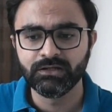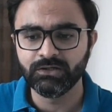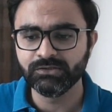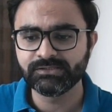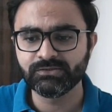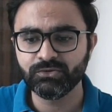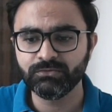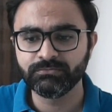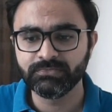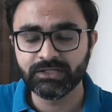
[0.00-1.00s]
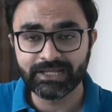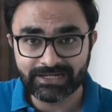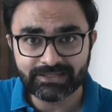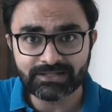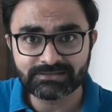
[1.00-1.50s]
Also
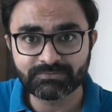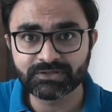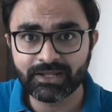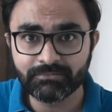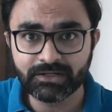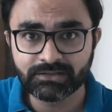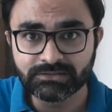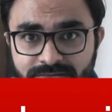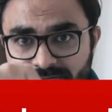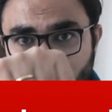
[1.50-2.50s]
hit that subscribe button